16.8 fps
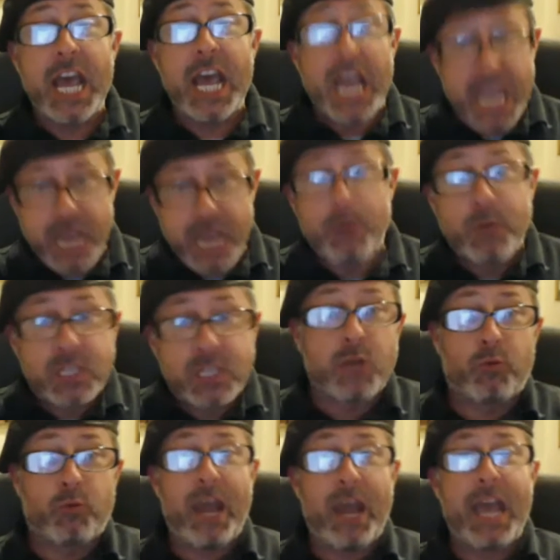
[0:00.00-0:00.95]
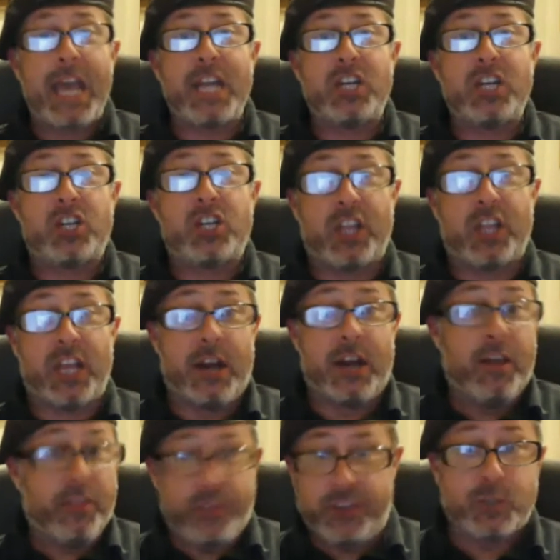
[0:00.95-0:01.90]
He was enraged that
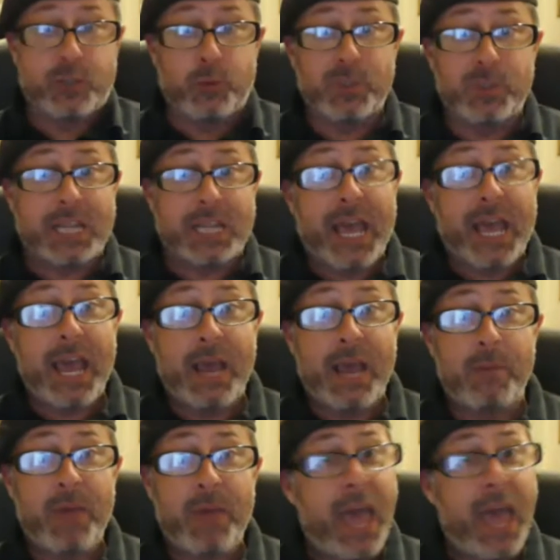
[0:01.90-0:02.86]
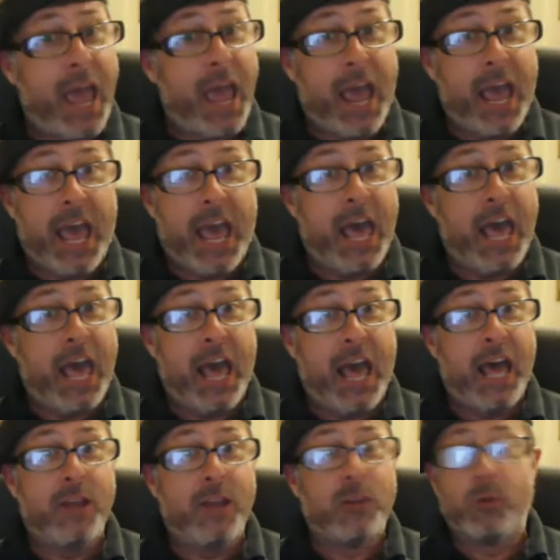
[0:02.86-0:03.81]
this was a game
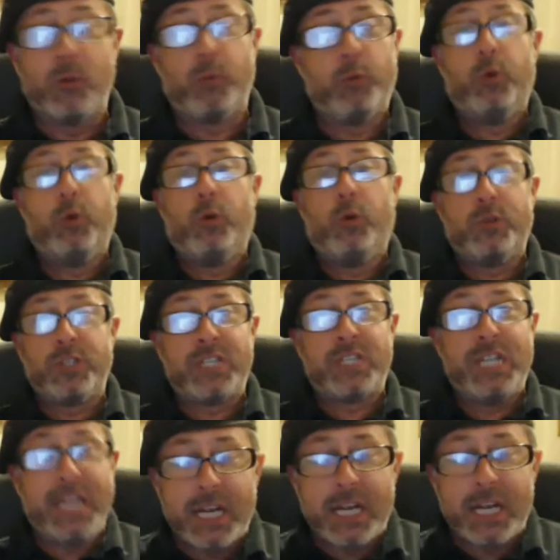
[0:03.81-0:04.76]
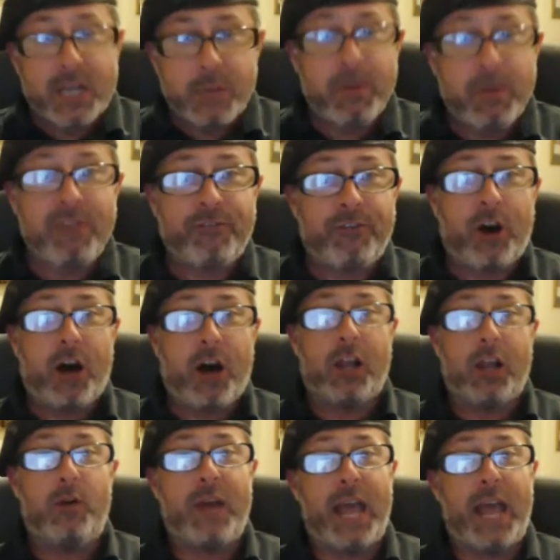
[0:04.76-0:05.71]
and the rules needed to be
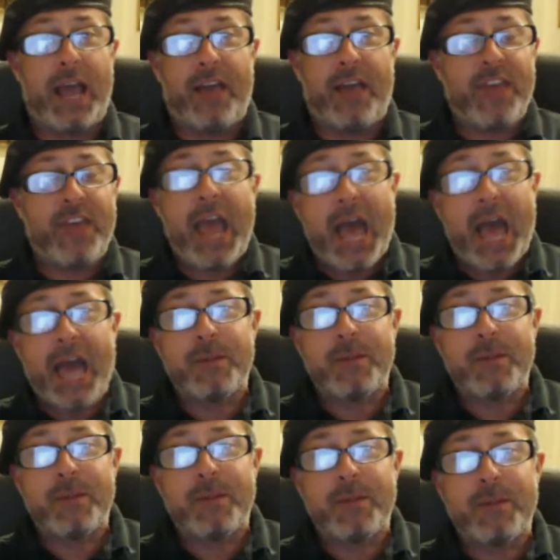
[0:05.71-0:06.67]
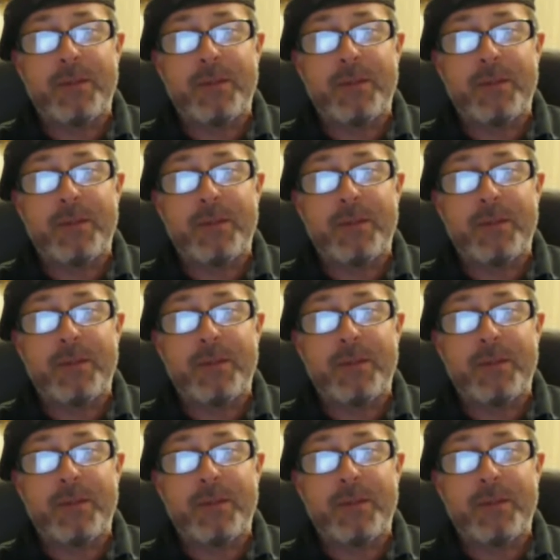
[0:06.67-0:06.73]
followed, and they hadn't been.